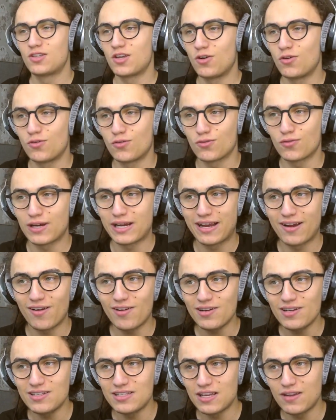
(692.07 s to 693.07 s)
So
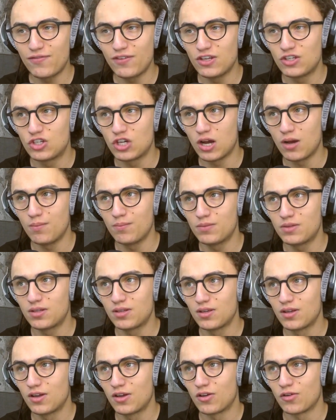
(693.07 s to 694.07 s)
regardless if he jumped
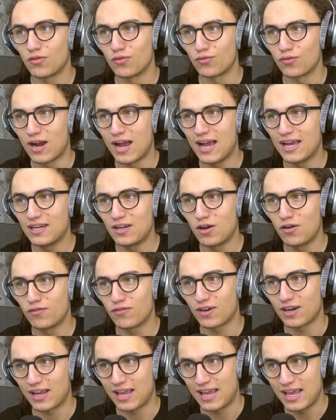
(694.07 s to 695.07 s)
right
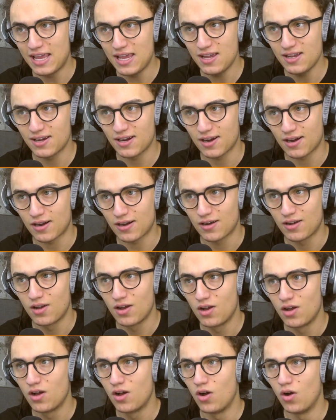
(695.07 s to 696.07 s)
over here,
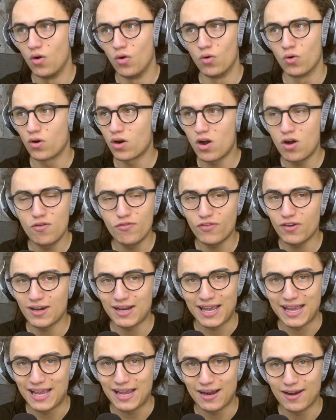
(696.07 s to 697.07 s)
or over
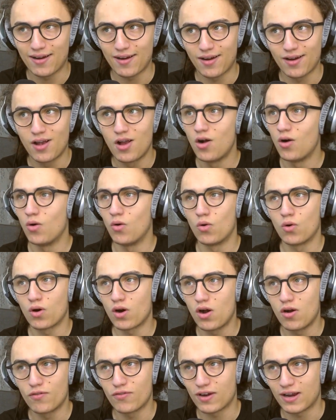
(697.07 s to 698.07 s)
here, or
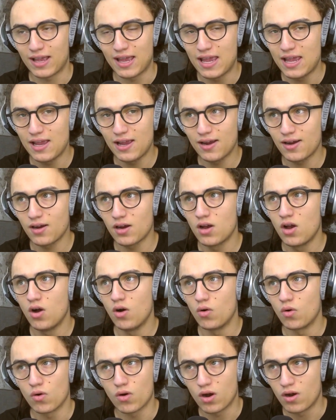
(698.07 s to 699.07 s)
over here,
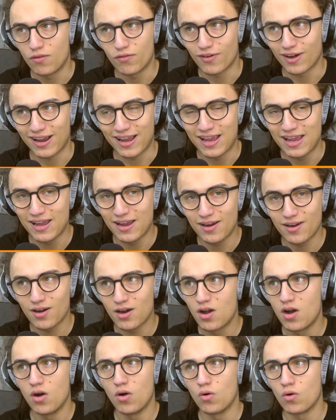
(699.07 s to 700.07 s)
or over here,
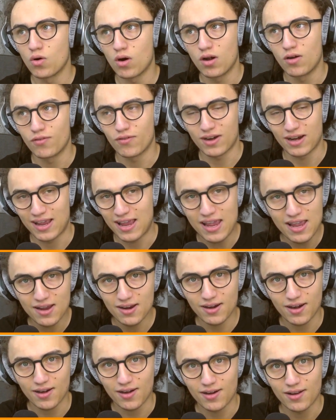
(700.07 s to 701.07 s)
or over
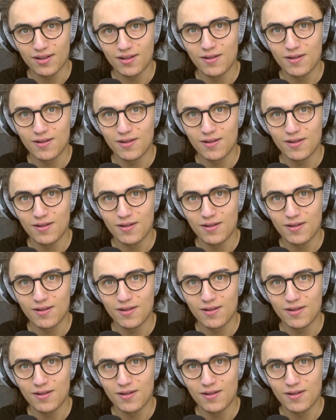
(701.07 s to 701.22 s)
here,